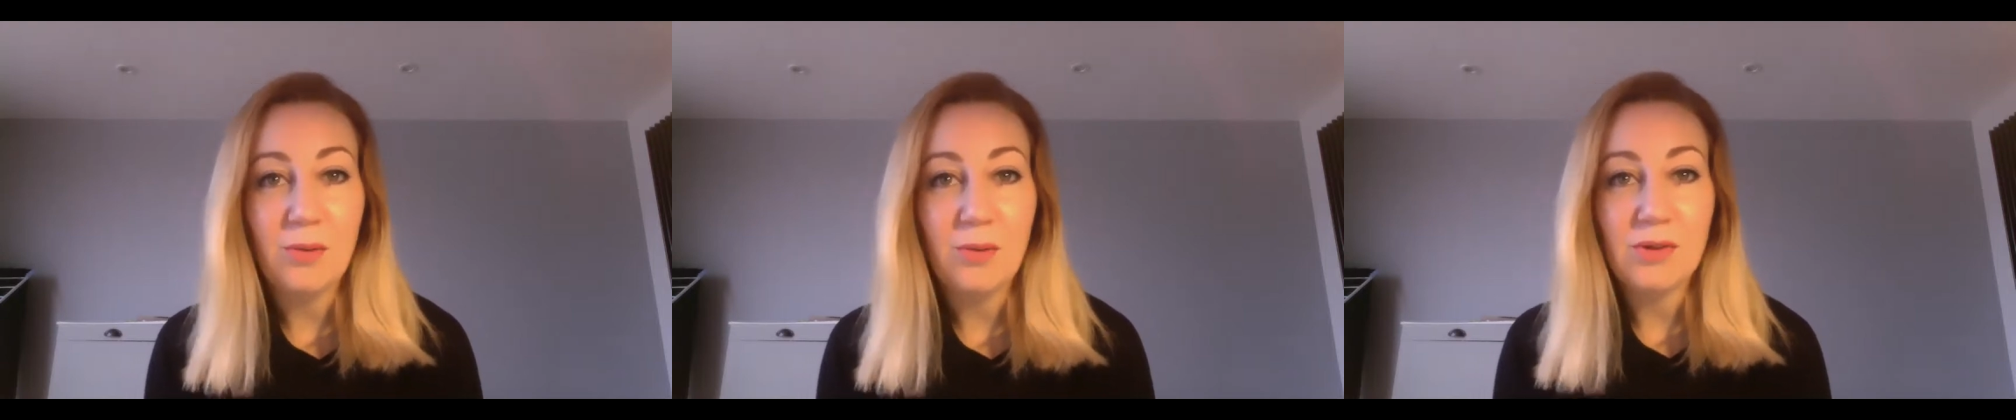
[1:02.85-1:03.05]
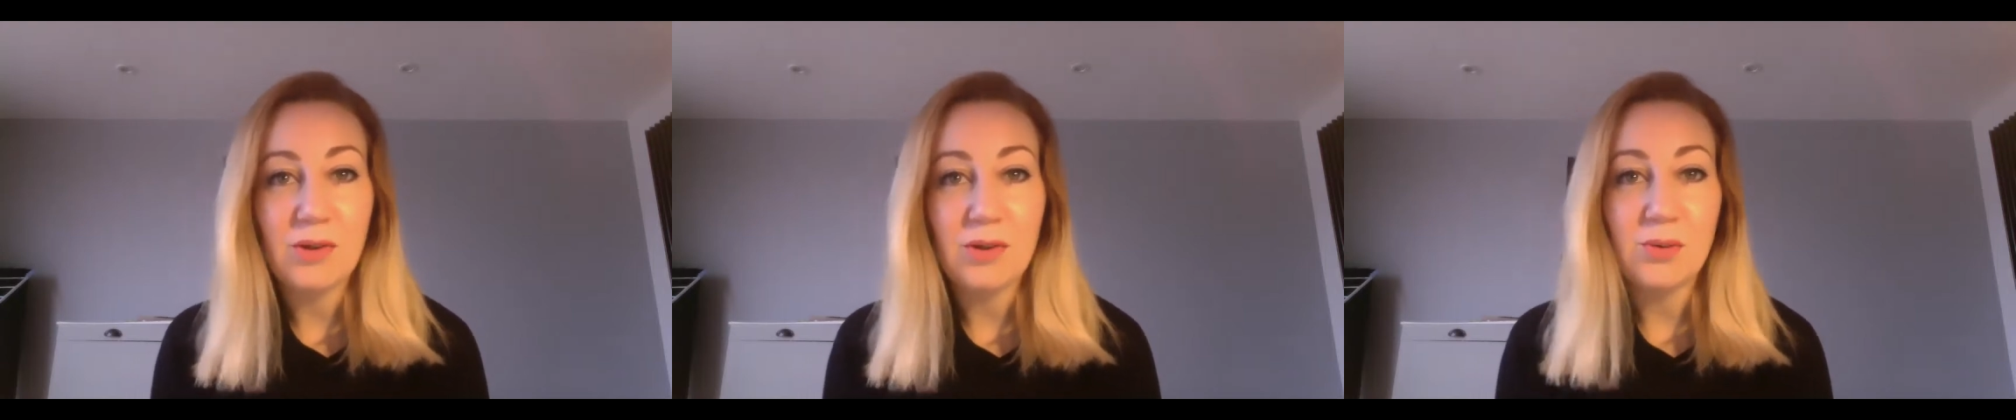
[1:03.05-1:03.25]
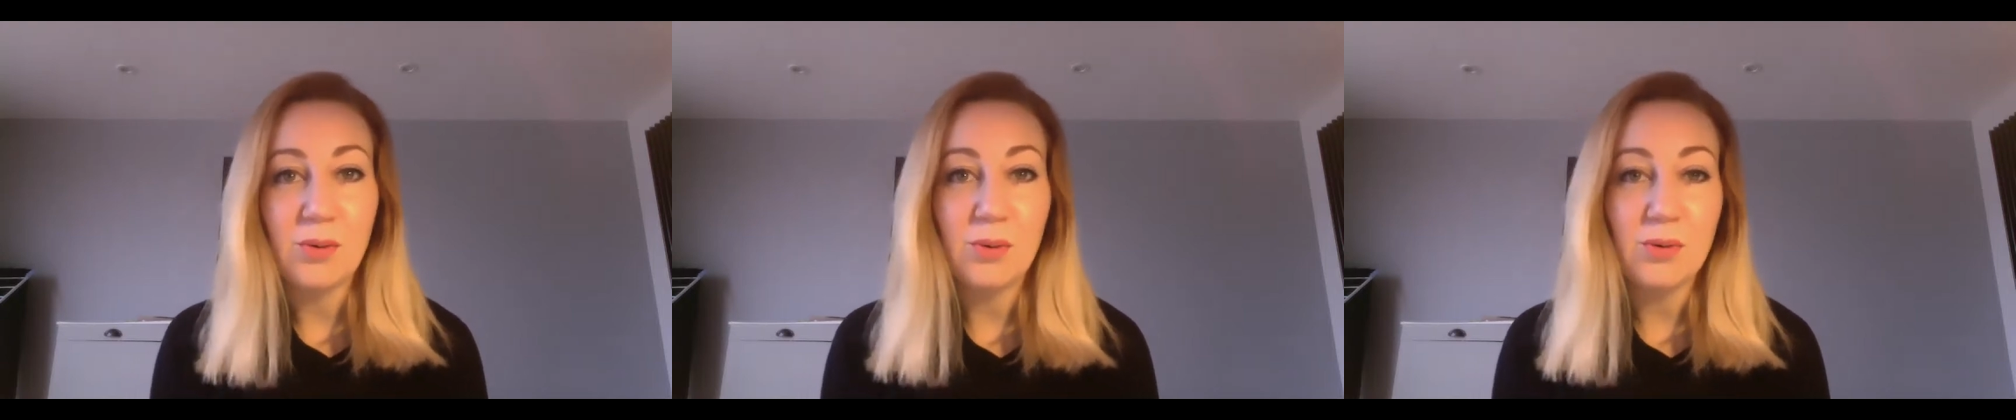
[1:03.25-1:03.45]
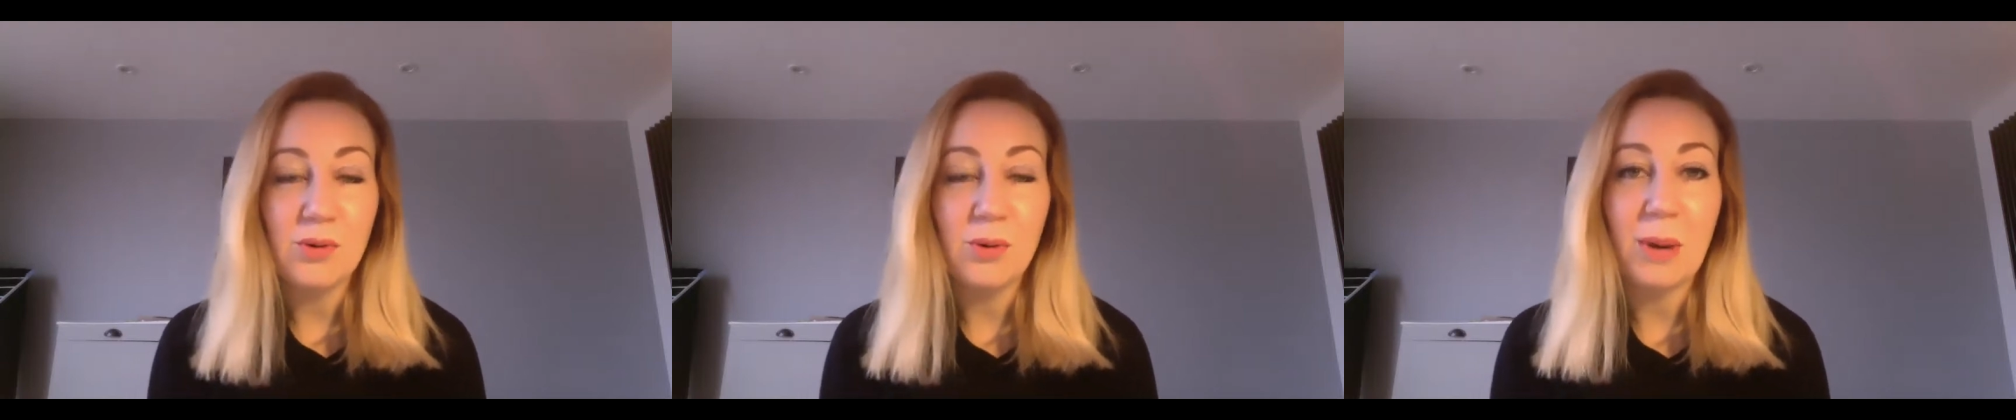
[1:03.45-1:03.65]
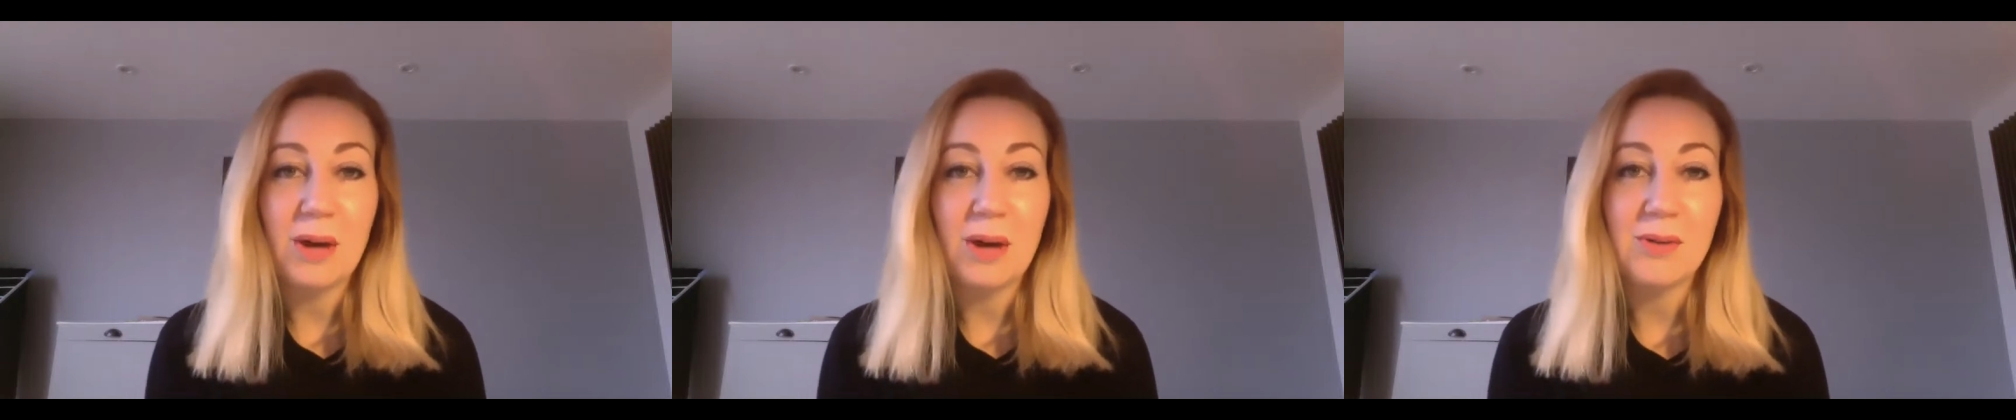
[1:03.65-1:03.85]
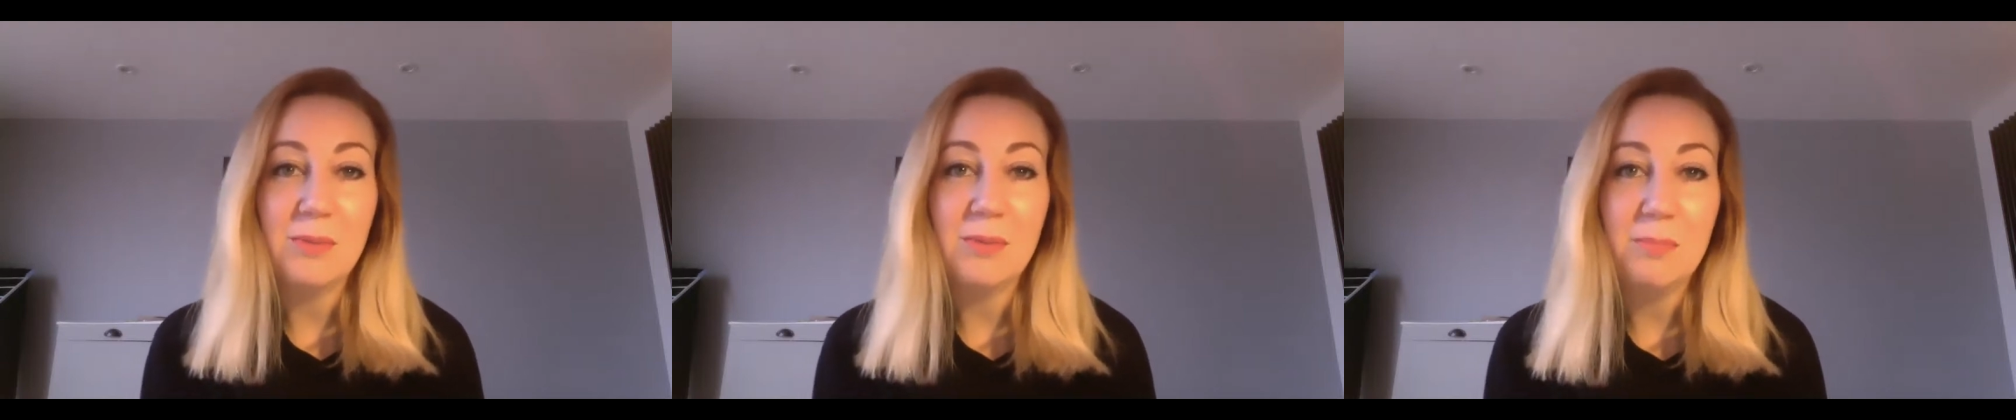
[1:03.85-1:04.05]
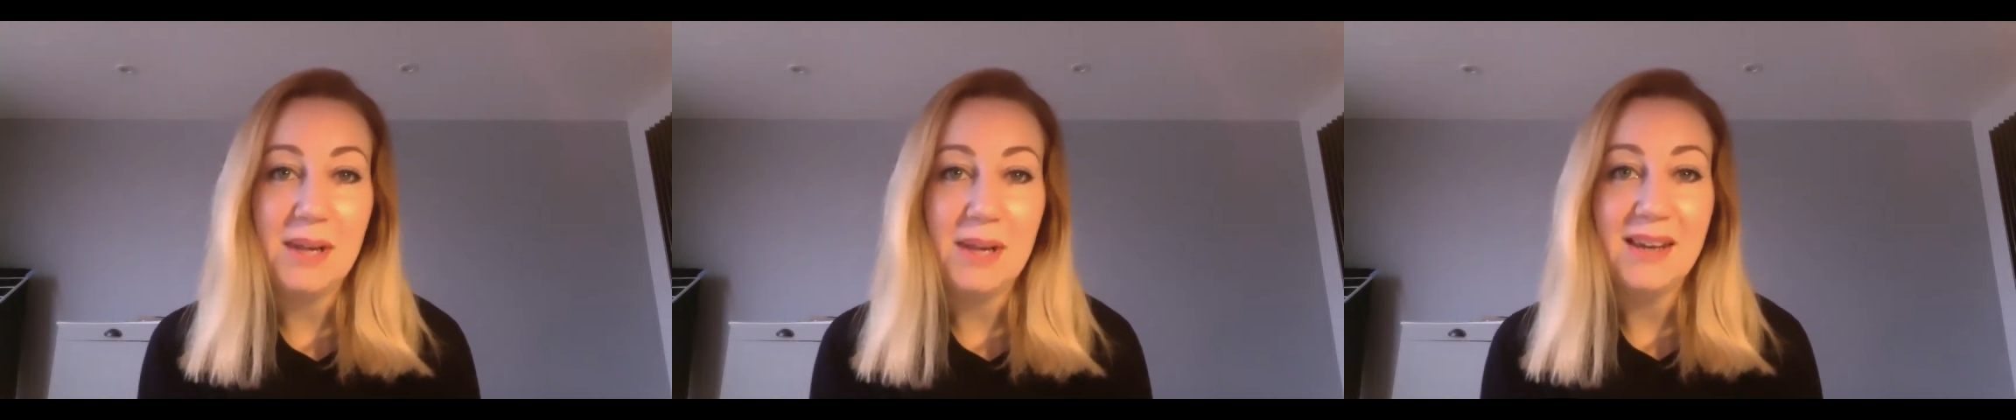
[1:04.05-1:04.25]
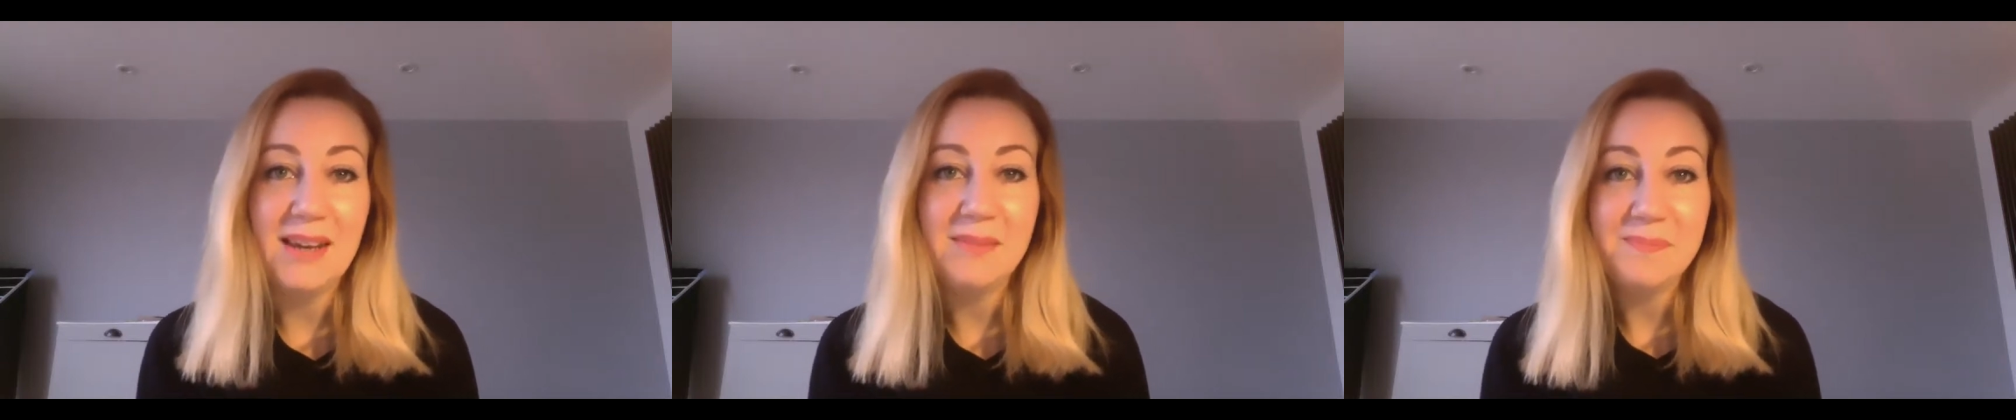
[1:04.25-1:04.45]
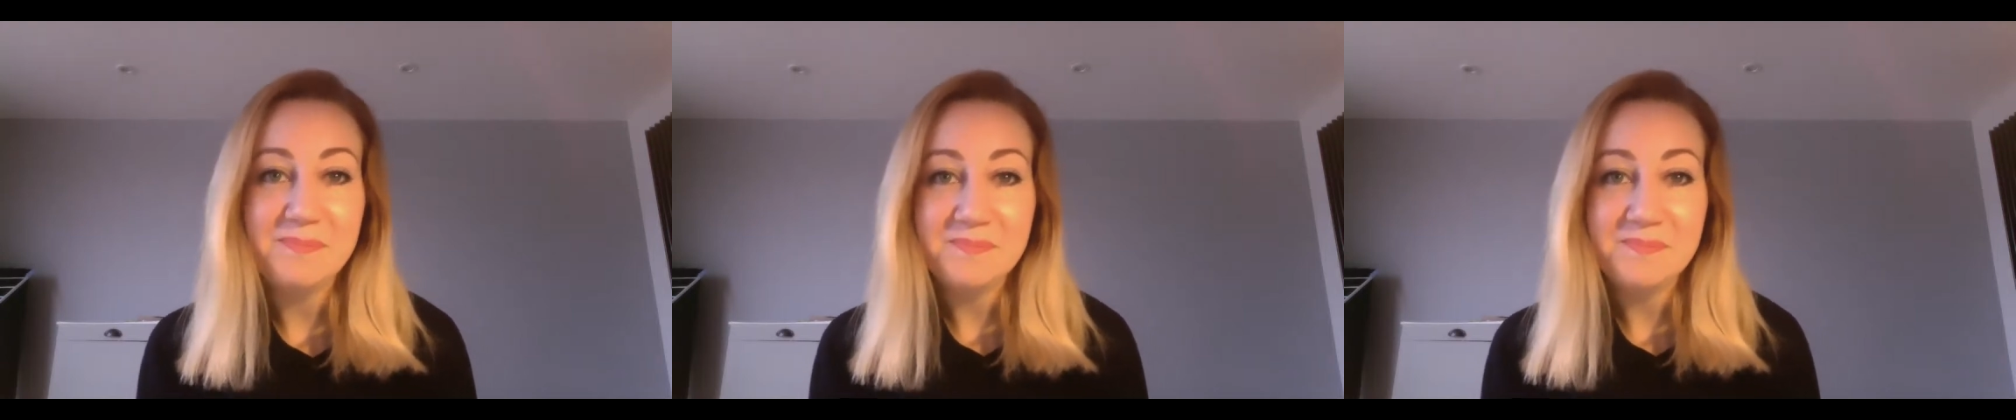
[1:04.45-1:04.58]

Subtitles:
which I'll talk to you about in a minute.